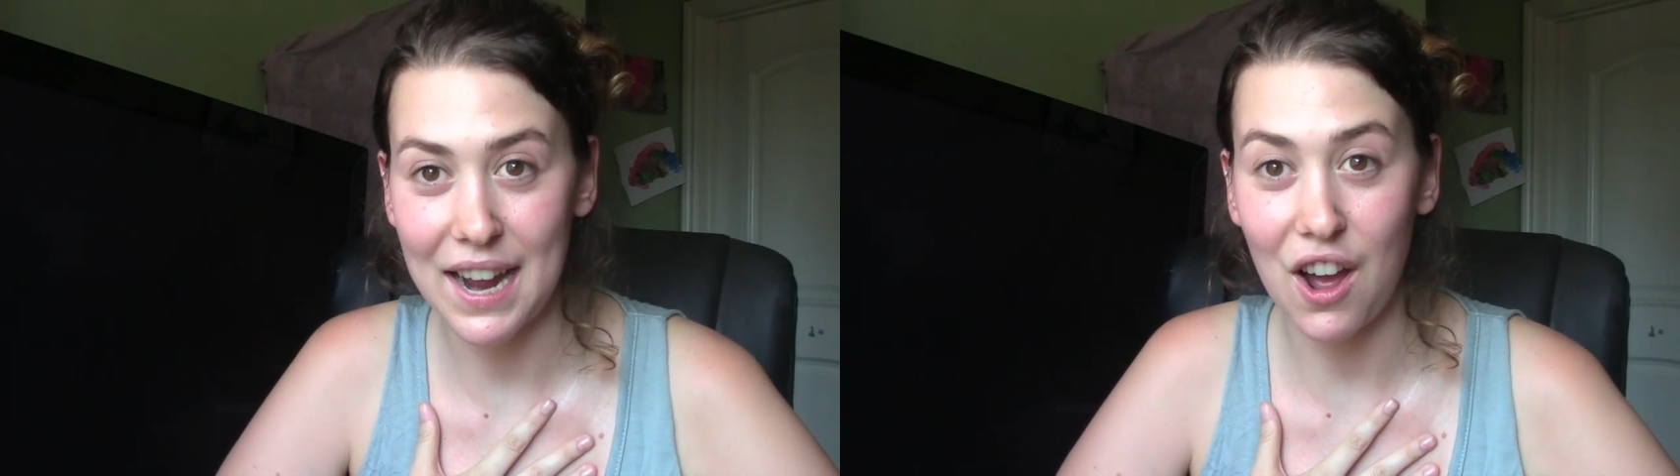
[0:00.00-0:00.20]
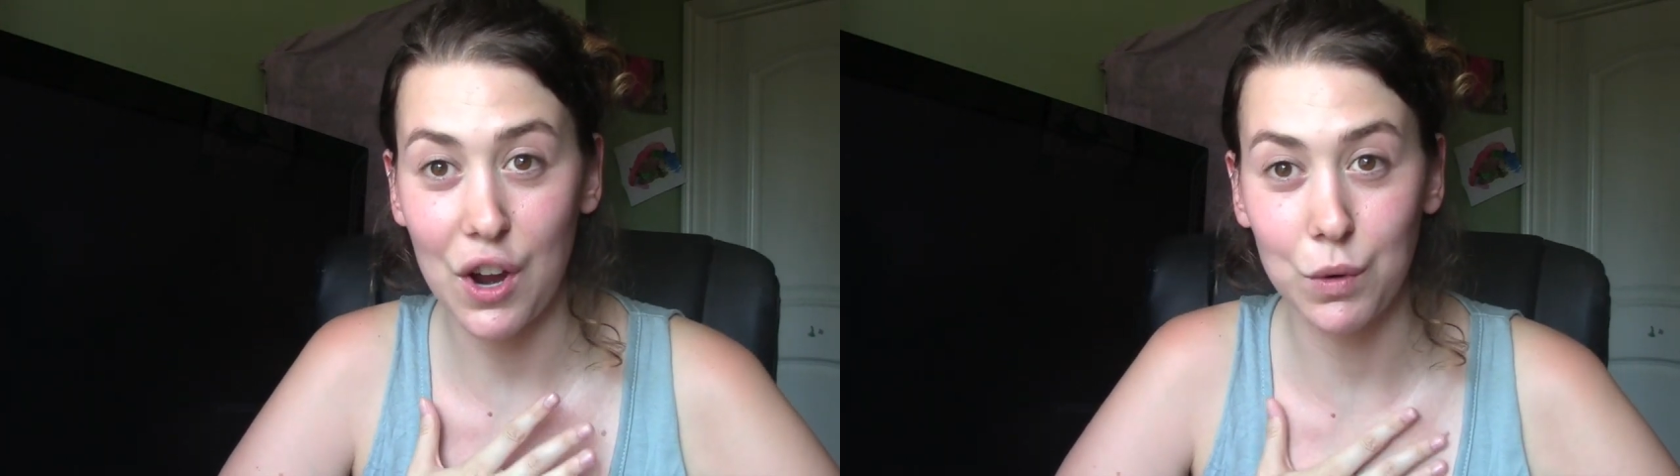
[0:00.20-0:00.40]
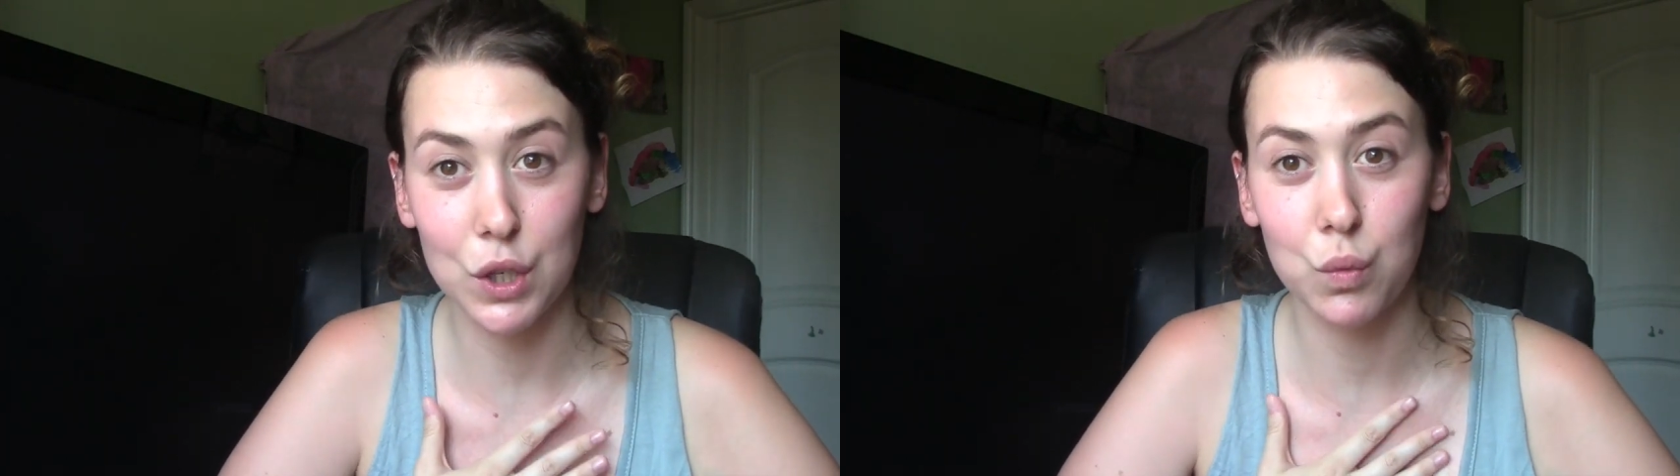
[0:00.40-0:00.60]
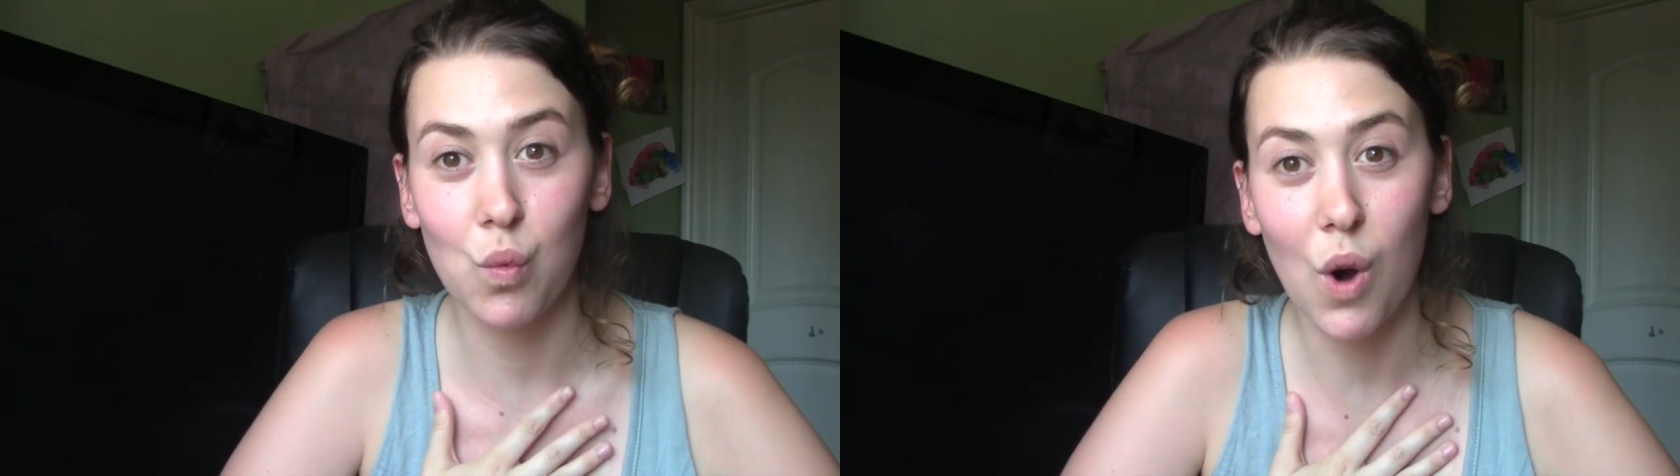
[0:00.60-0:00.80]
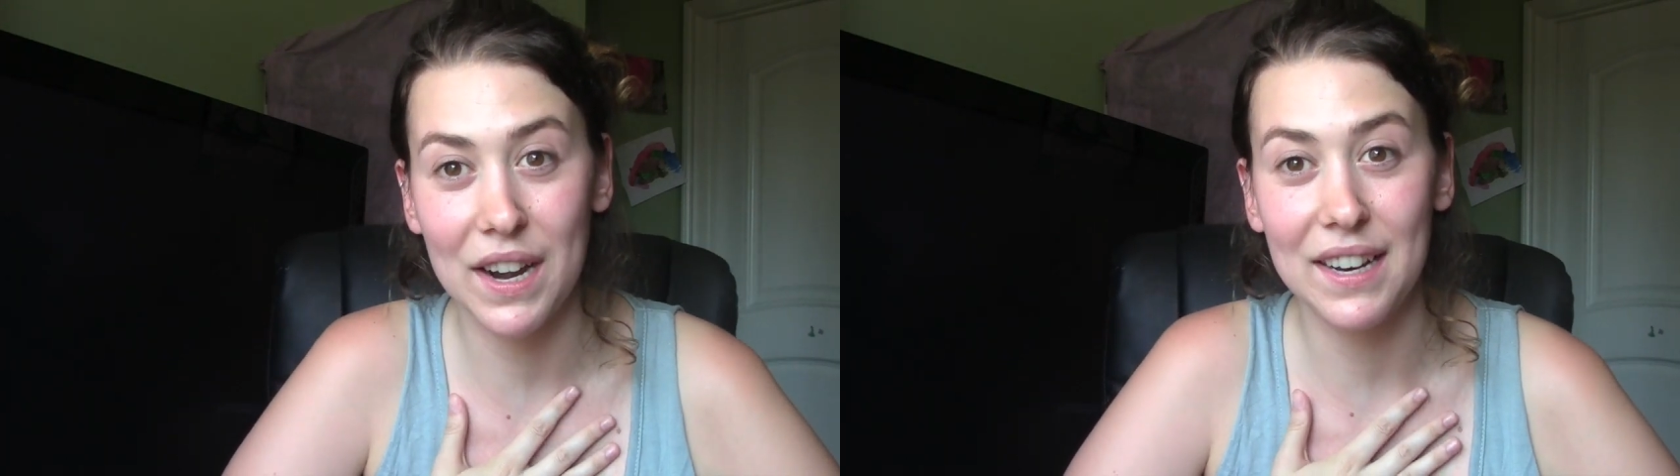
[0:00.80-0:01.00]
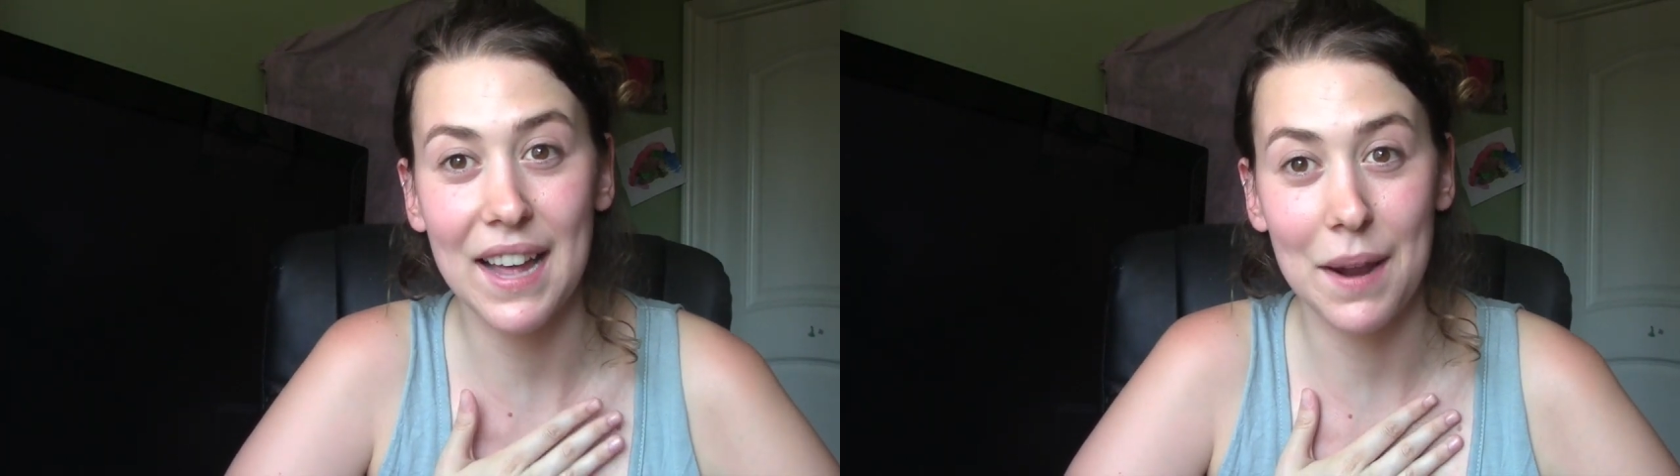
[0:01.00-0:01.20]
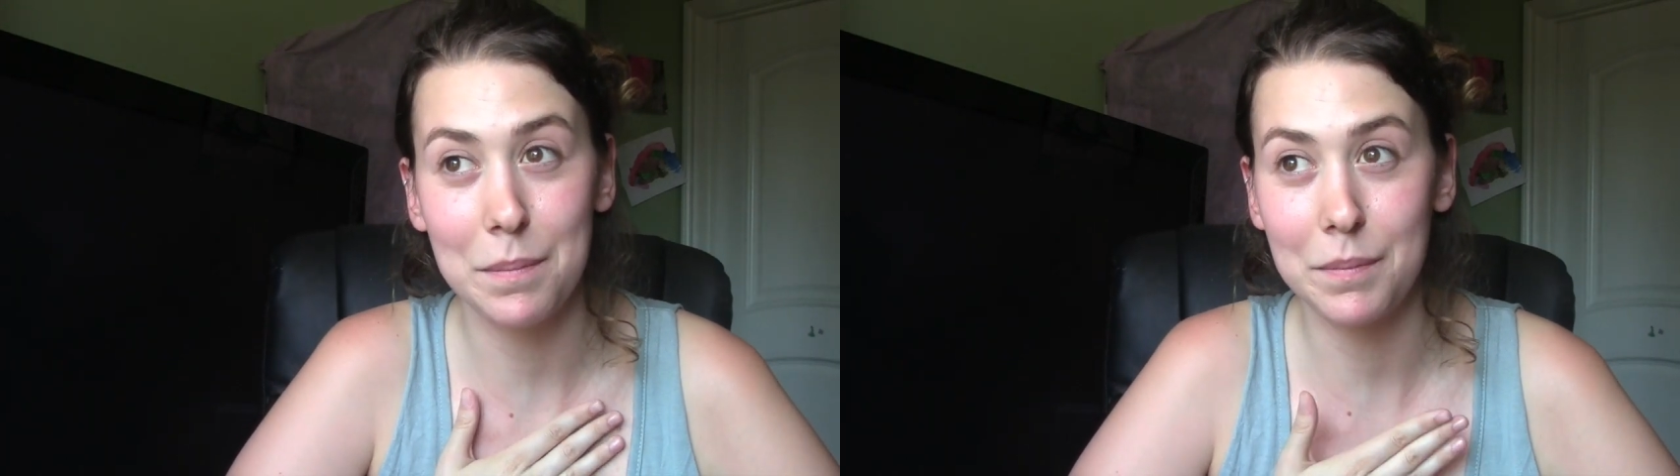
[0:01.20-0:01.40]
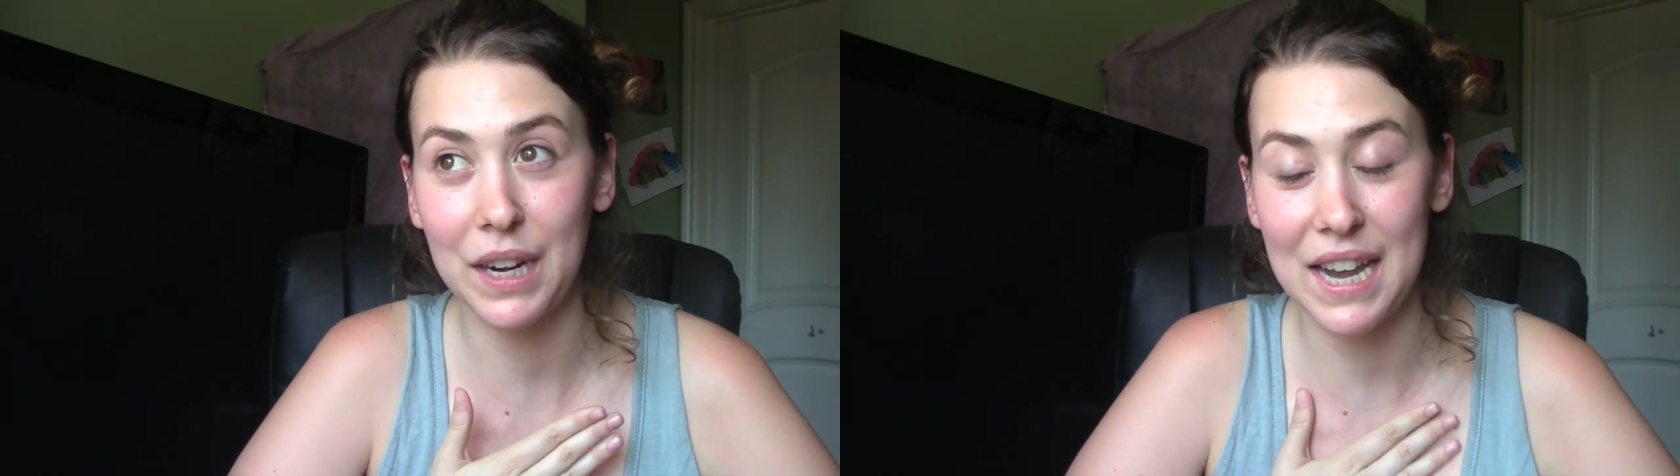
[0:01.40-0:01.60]
and I just wanted
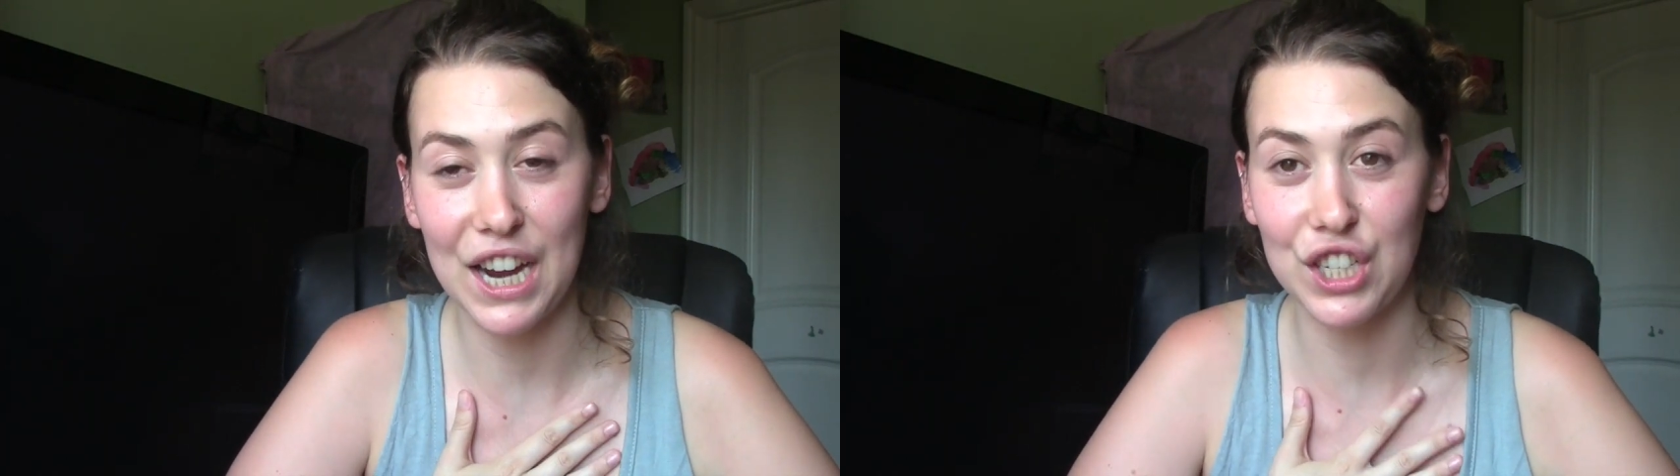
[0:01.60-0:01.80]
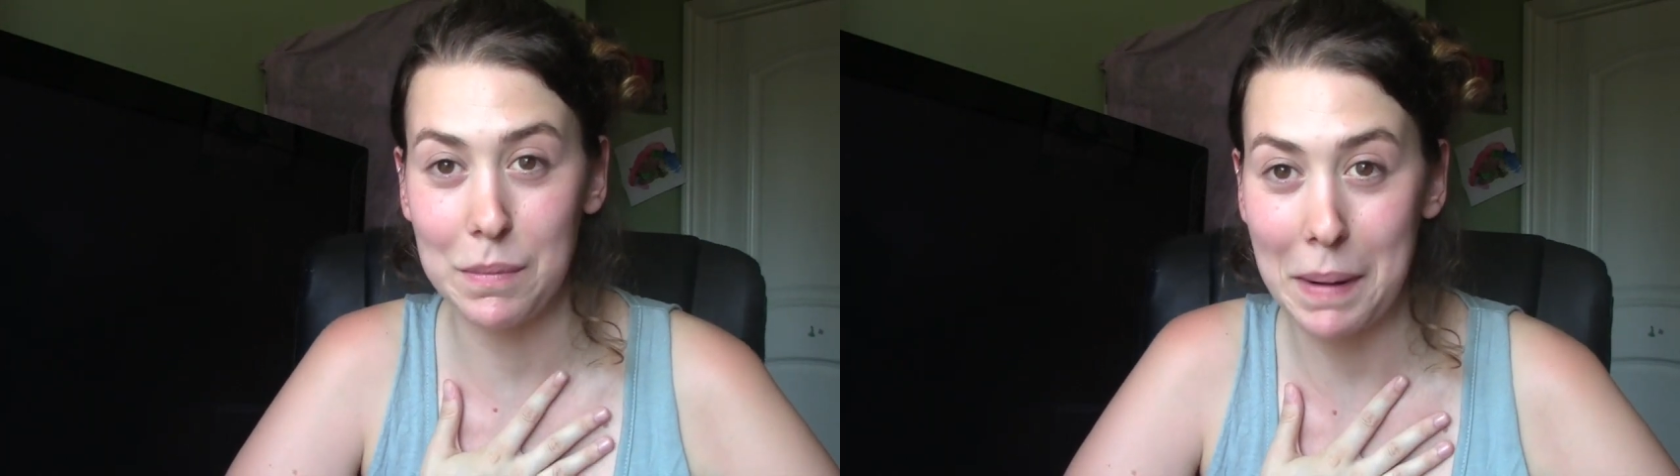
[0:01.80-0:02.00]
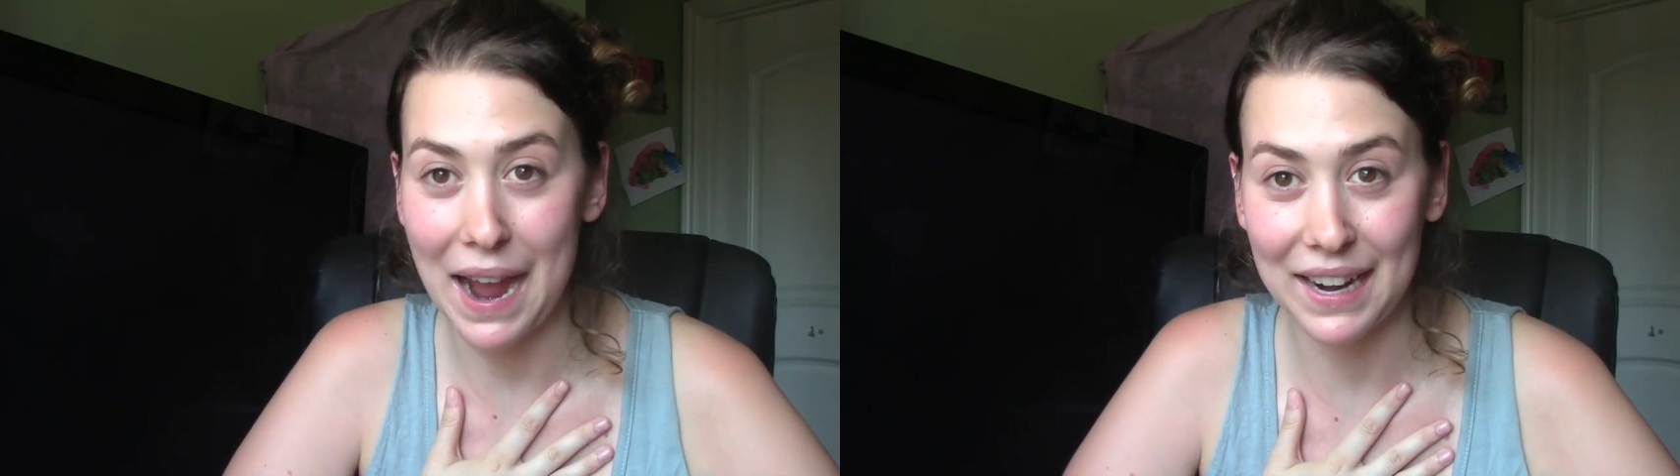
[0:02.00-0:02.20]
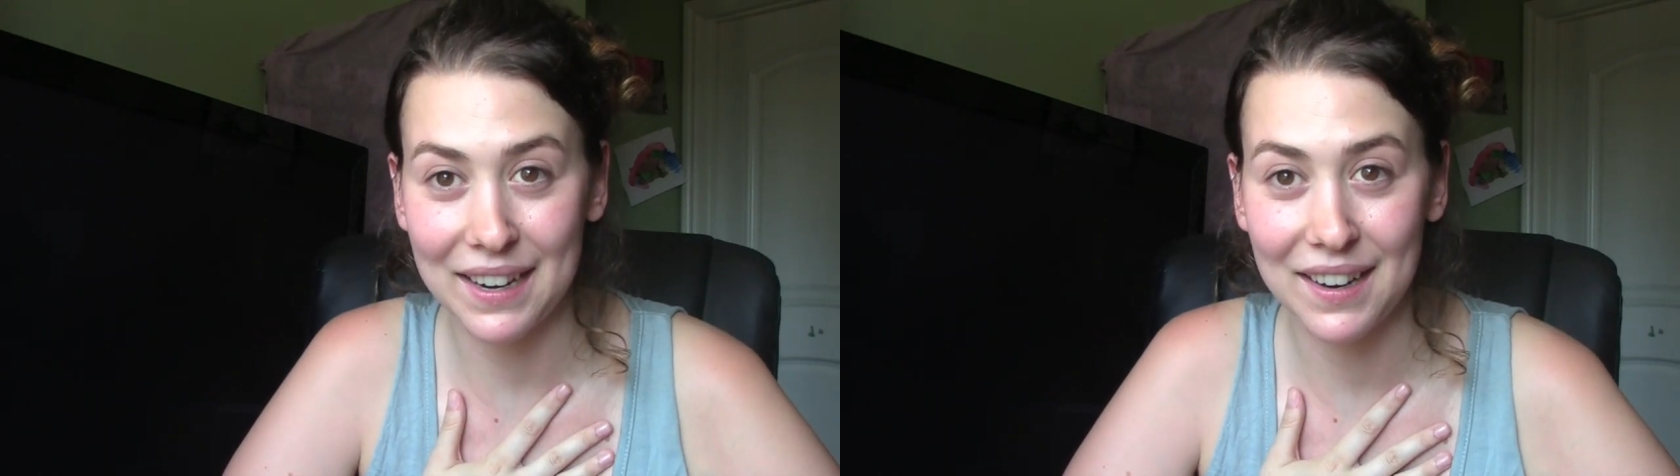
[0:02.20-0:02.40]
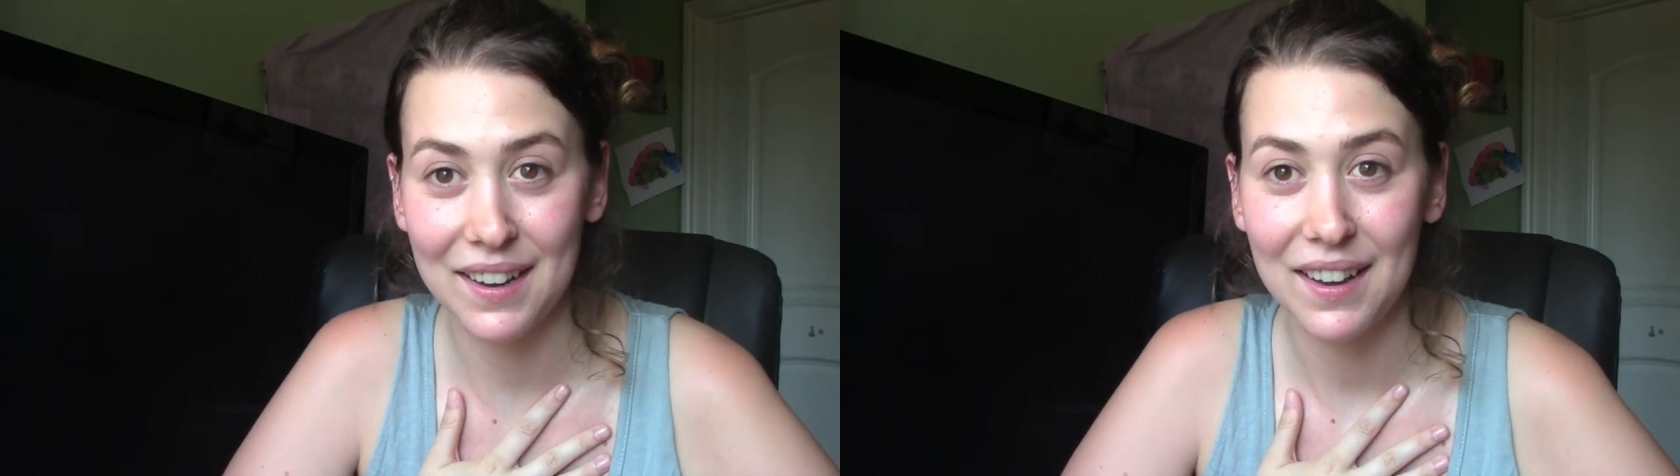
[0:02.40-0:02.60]
that connection back.